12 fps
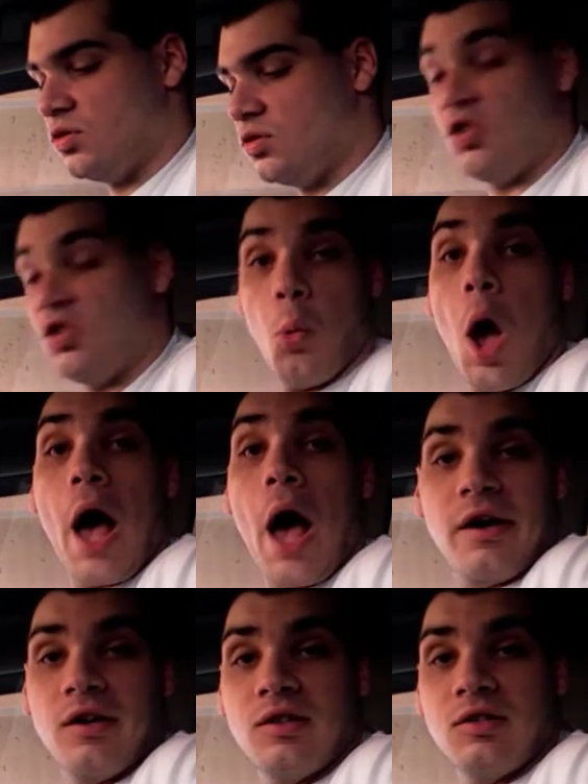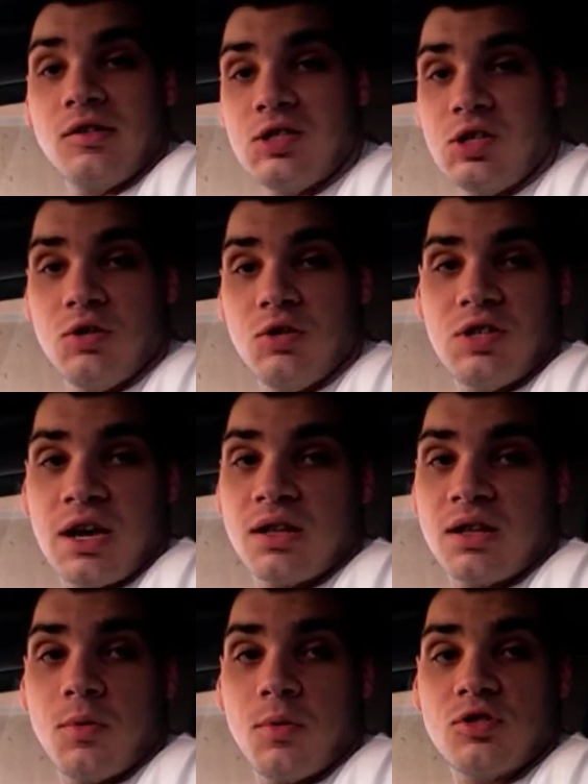Do you walk? Do you take
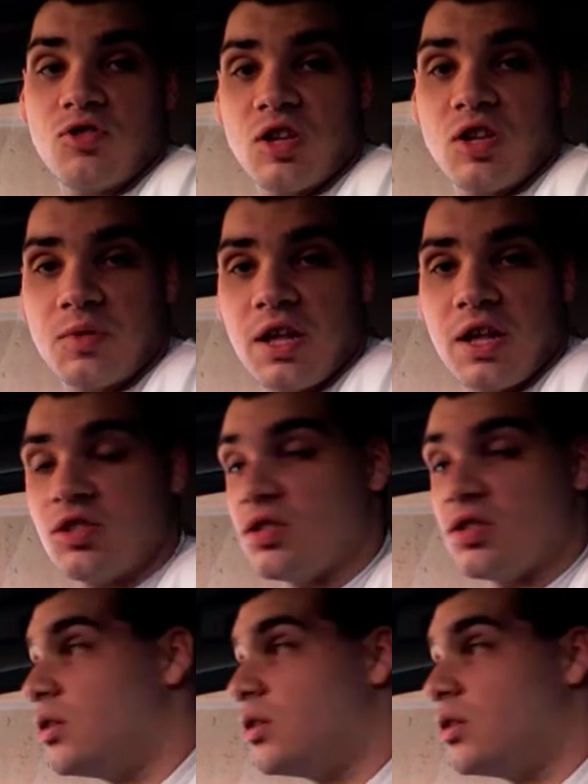other modes of transportation?